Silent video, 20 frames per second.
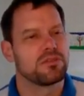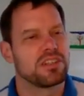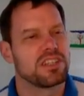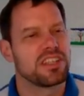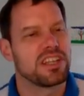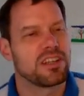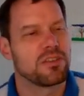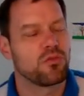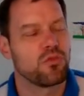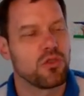will
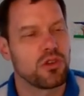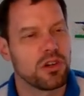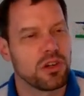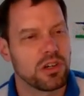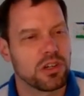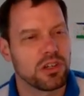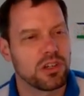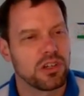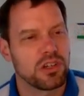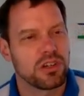then
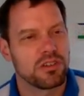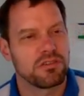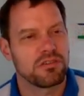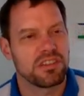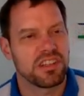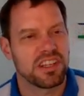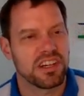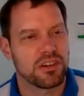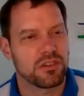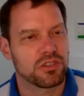work
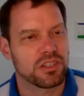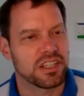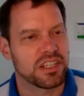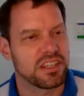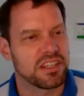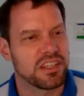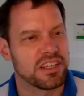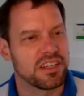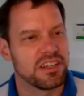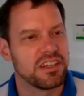without
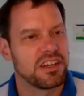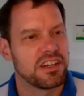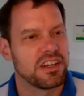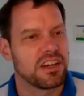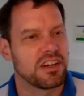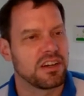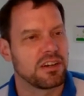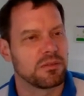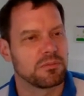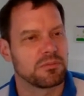any
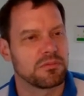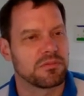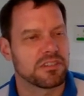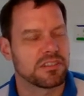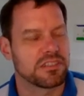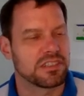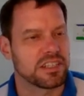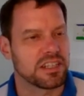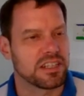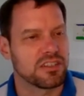
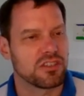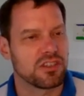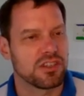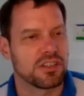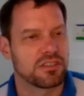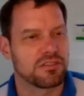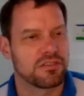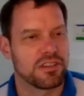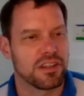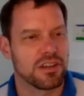
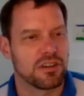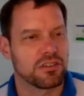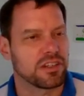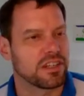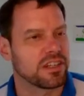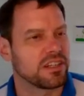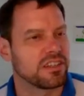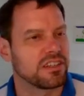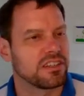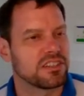credentials, without
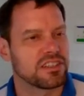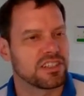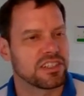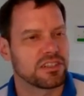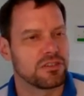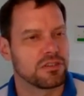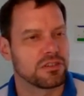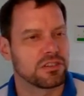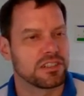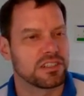any
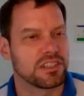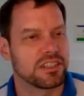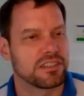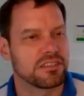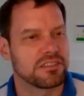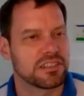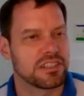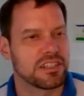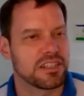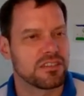security
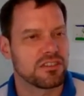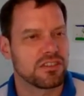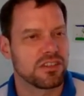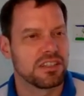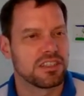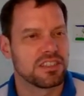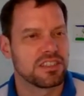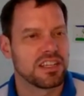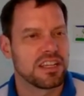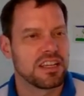
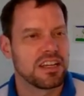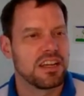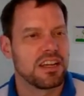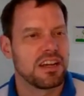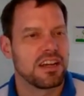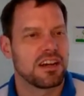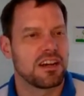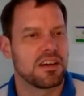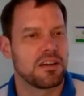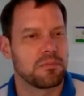credentials,
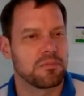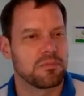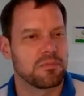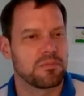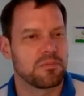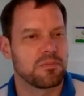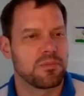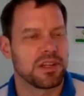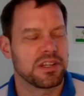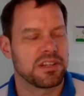
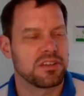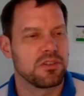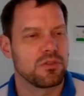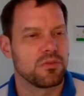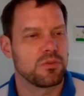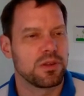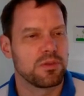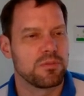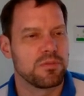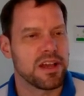but
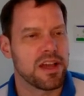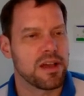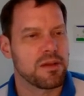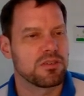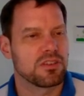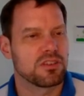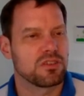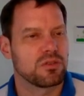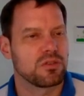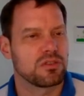you will be
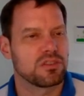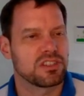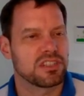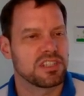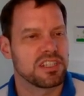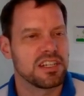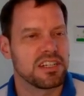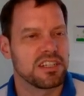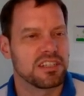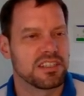able to
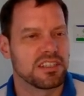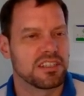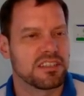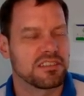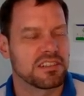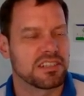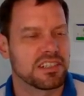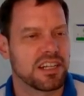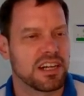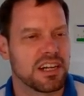steer it
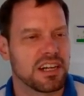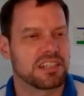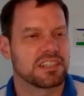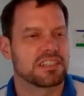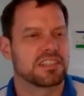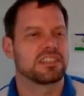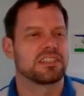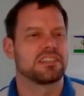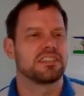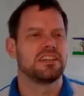
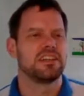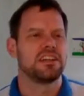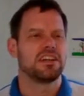regarding